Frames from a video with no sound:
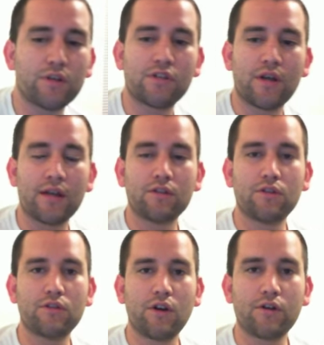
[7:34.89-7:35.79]
what you got
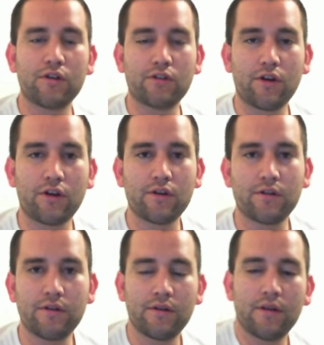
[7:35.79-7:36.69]
to do during your
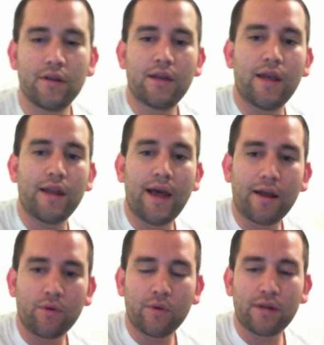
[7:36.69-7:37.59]
turn
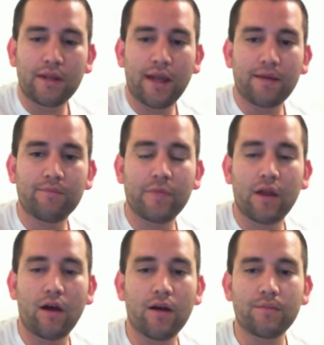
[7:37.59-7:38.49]
and how to win the game,
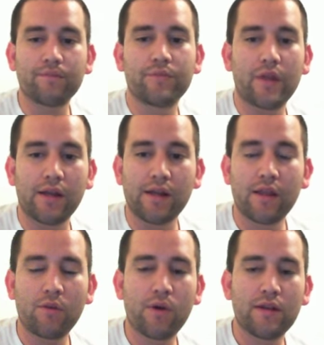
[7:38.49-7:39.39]

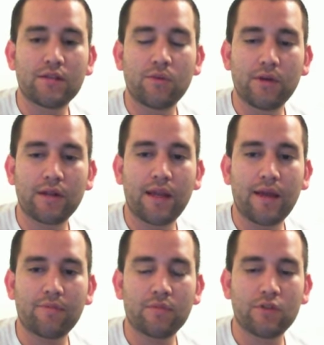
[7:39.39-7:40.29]
another way to win
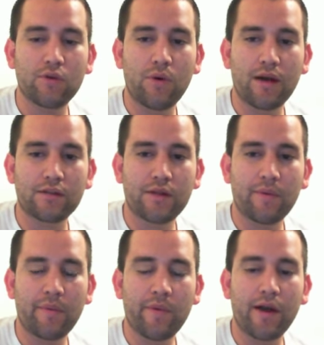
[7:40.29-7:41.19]
a game too, while
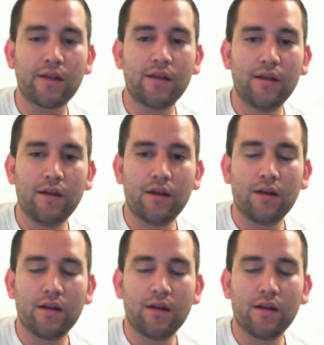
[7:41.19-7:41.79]
it's on my mind,